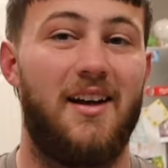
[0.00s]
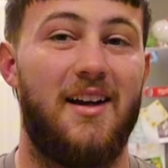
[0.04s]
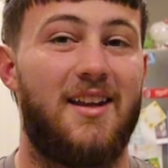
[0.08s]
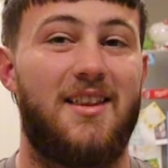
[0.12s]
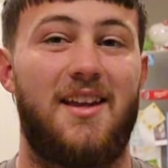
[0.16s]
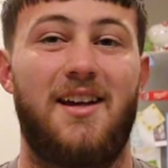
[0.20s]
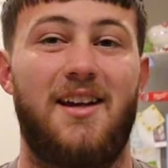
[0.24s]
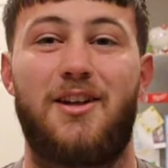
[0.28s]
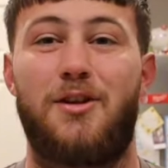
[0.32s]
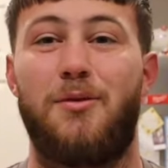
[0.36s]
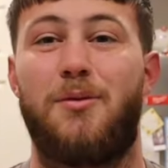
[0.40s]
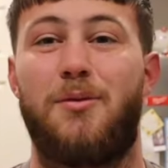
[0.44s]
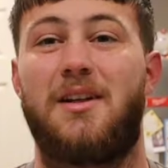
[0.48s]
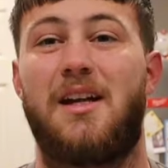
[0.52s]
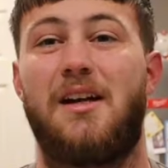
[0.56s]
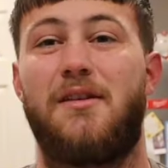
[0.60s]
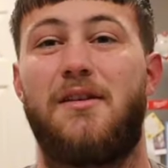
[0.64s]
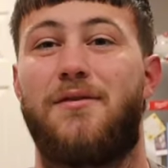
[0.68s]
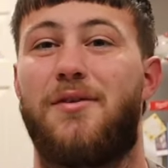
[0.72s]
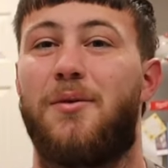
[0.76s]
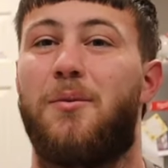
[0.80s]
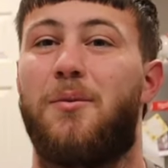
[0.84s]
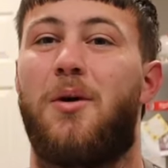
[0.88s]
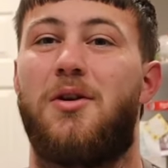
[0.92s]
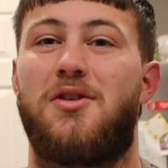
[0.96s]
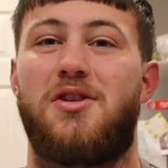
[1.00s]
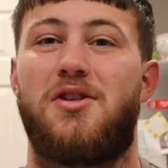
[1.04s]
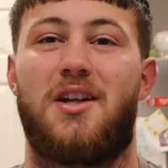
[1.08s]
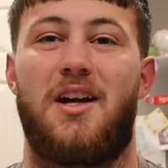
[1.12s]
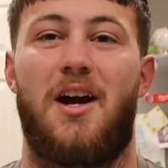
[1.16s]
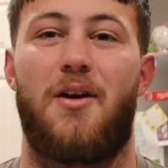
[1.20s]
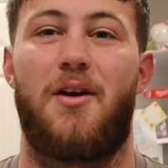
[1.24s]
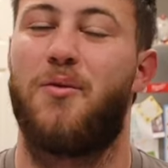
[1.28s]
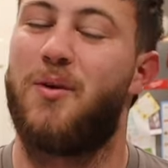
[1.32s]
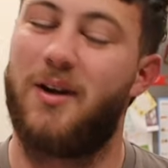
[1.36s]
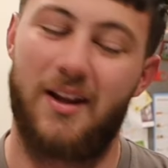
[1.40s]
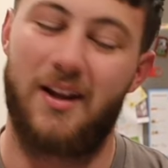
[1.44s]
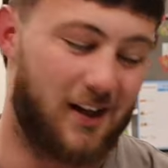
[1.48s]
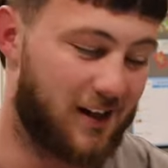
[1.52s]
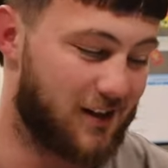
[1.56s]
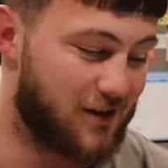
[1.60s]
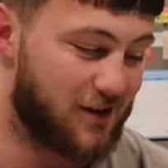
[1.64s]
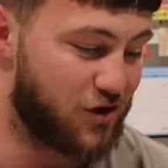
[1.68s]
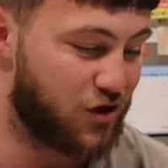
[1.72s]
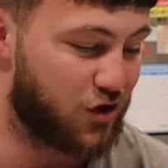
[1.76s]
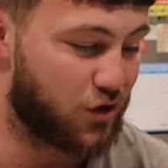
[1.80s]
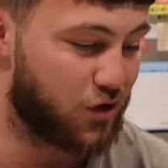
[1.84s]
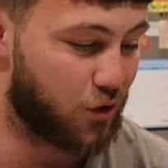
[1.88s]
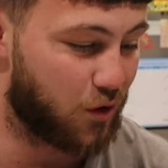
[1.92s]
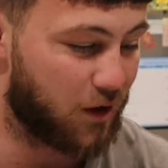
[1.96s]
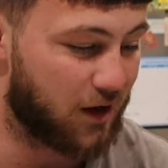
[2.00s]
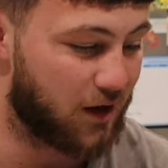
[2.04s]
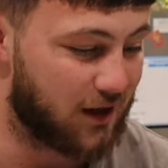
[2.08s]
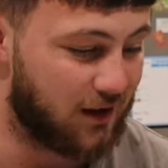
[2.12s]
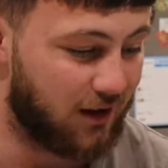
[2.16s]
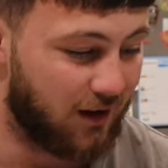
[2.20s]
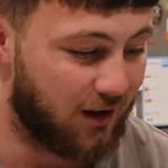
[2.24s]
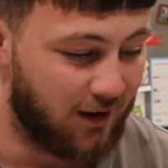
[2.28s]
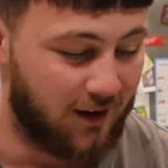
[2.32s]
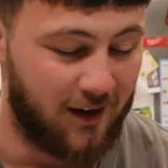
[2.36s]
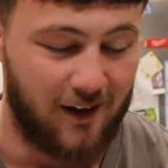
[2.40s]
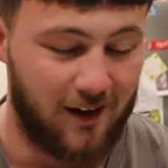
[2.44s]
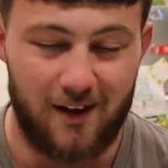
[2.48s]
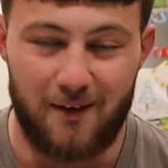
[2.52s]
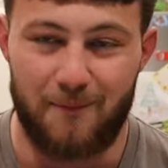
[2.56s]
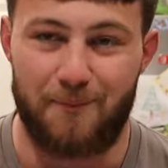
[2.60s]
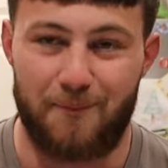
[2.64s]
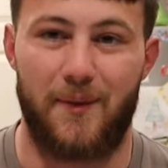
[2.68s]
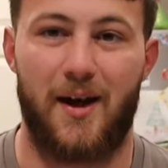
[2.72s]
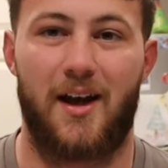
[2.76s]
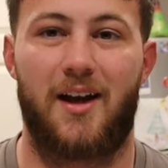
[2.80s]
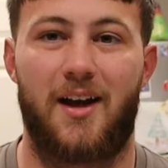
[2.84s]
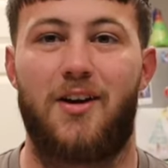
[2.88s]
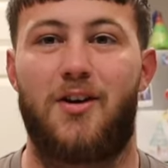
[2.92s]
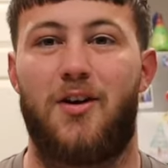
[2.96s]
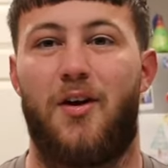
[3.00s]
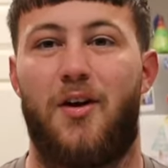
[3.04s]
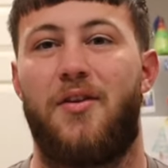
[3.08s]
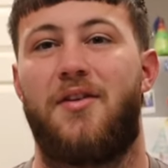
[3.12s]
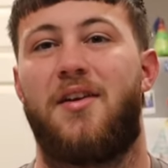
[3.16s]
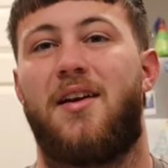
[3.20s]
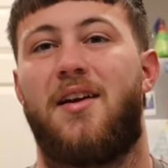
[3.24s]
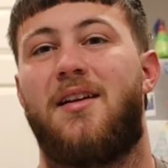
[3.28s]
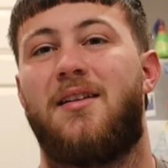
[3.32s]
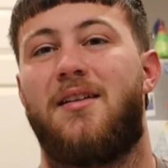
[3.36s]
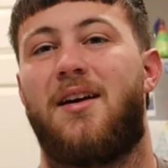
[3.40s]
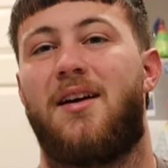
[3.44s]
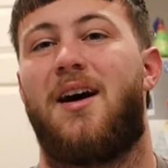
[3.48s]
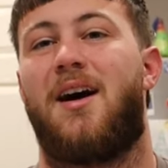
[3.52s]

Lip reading: Thank you again for watching. I really enjoy making content.